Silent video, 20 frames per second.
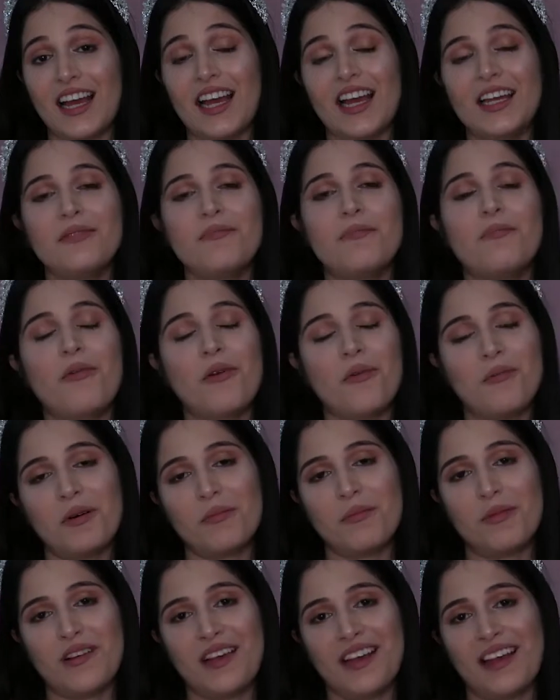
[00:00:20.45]
And
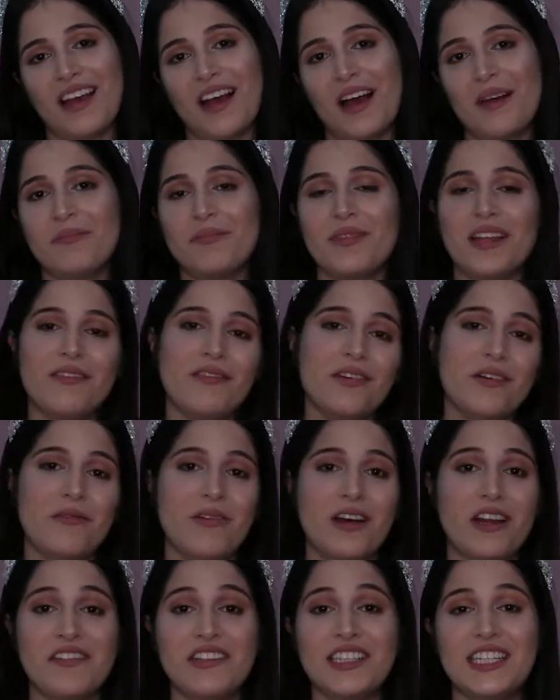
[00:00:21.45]
probably I'm never
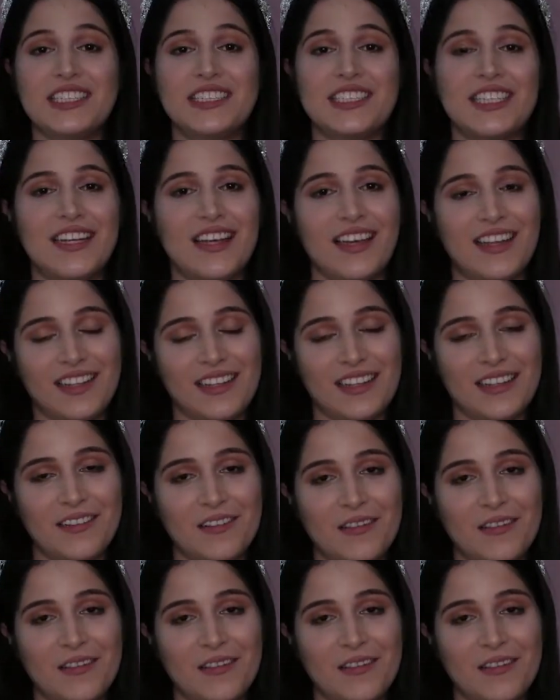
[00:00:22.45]
wearing it again.